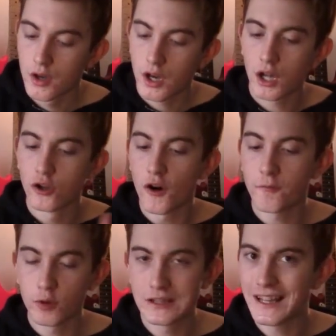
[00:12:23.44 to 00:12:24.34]
a lot of
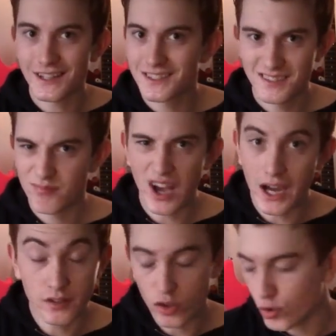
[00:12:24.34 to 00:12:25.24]
with licks that
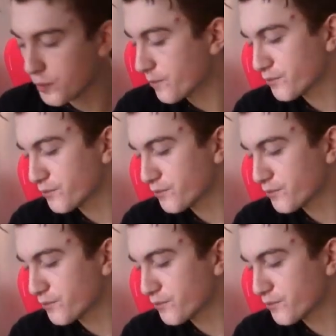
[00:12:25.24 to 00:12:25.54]
I do,